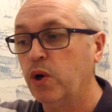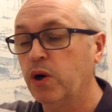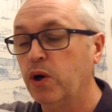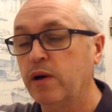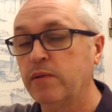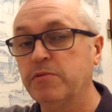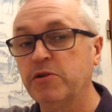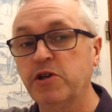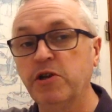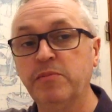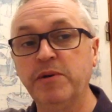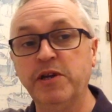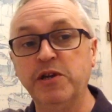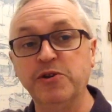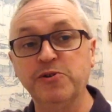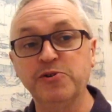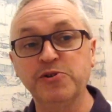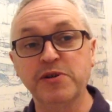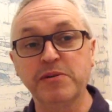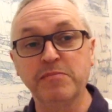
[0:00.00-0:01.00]
I'm going to be
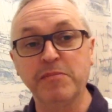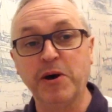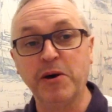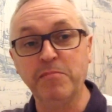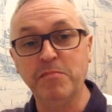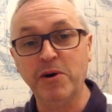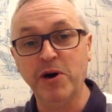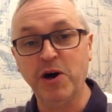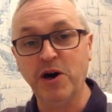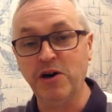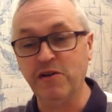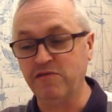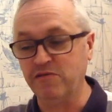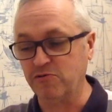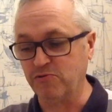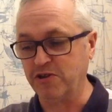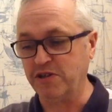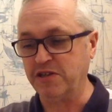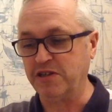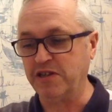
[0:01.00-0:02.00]
using my Marvel
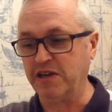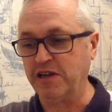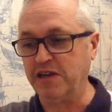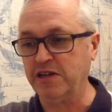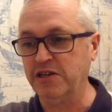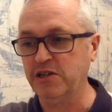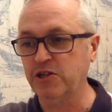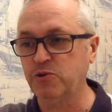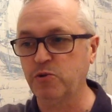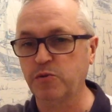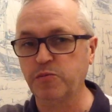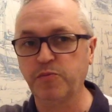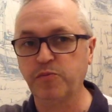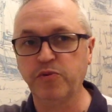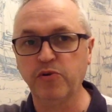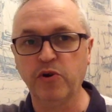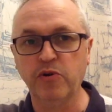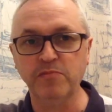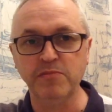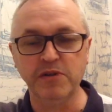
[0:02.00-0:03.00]
today, and this was
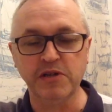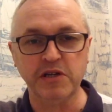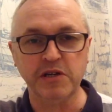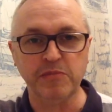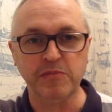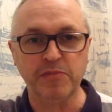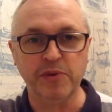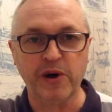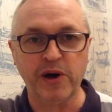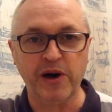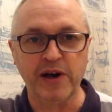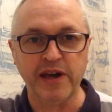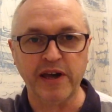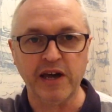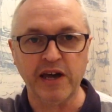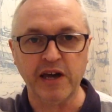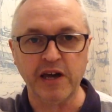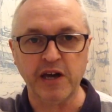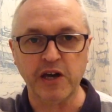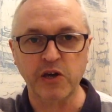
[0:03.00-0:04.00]
prompted by
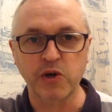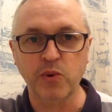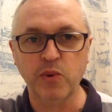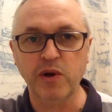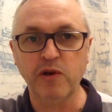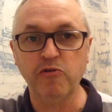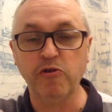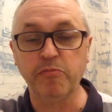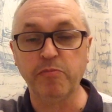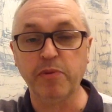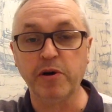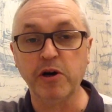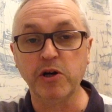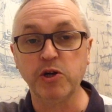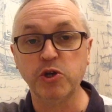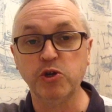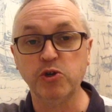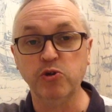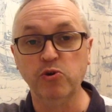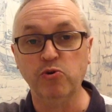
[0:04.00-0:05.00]
a query by
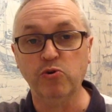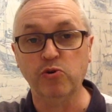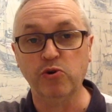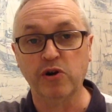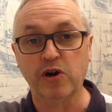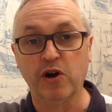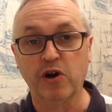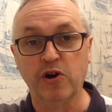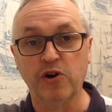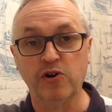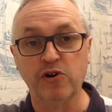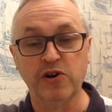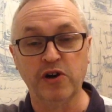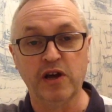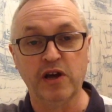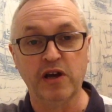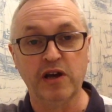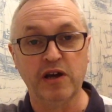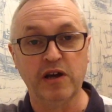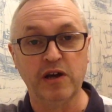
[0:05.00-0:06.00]
Sean on
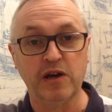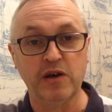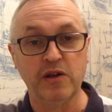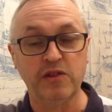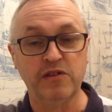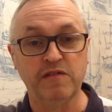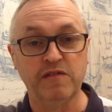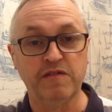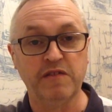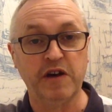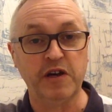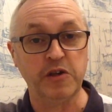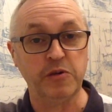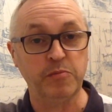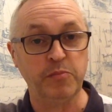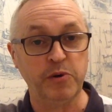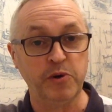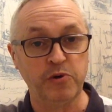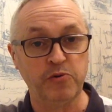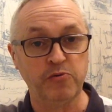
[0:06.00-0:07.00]
the
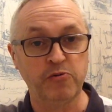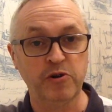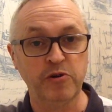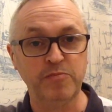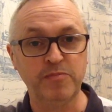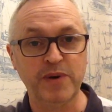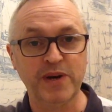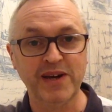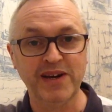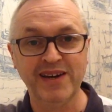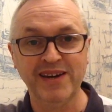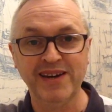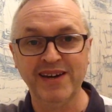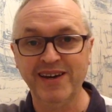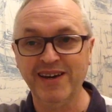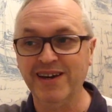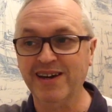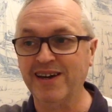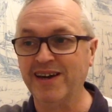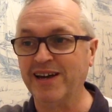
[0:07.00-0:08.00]
Facebook group,
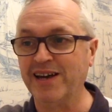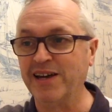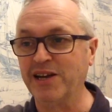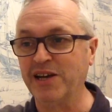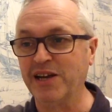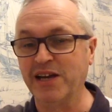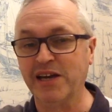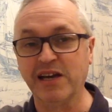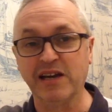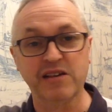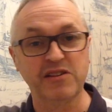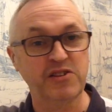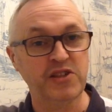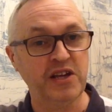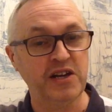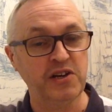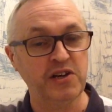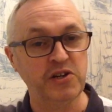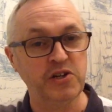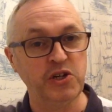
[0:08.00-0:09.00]
and
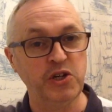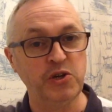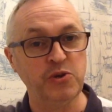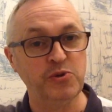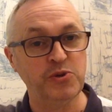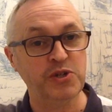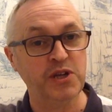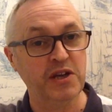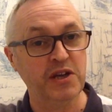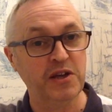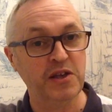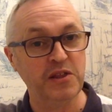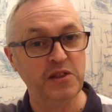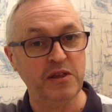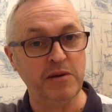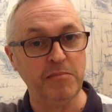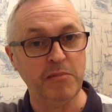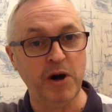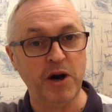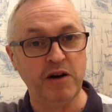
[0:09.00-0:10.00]
said I'd use
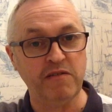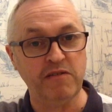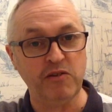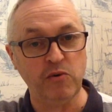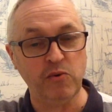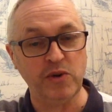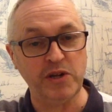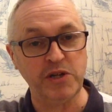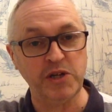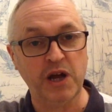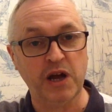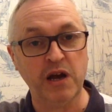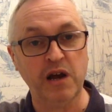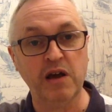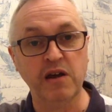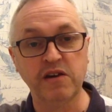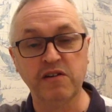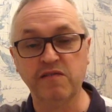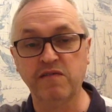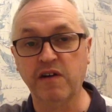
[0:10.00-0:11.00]
the Marvel, which I
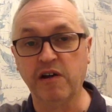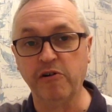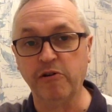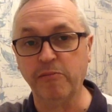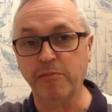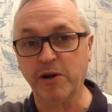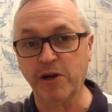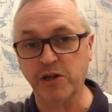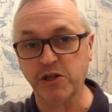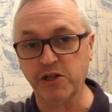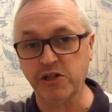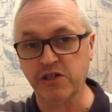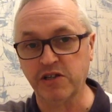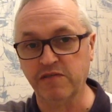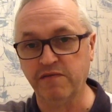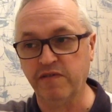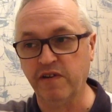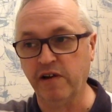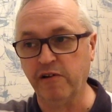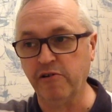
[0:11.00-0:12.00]
like very much. It's a
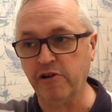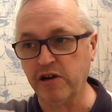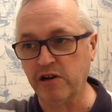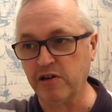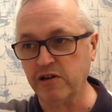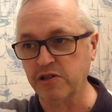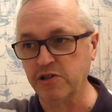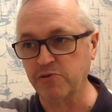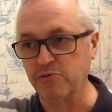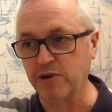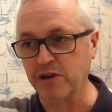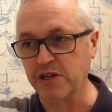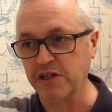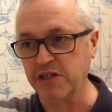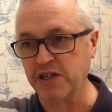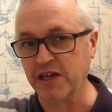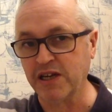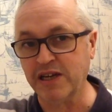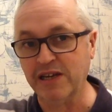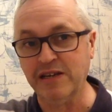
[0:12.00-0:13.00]
very nice
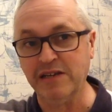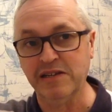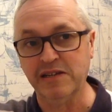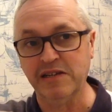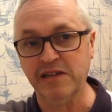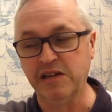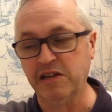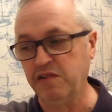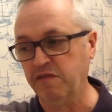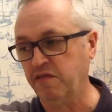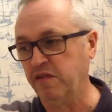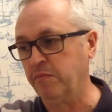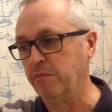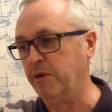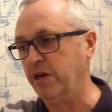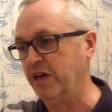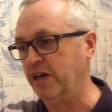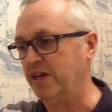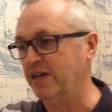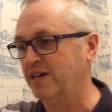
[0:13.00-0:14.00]
razor indeed for
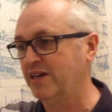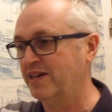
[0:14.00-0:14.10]
me.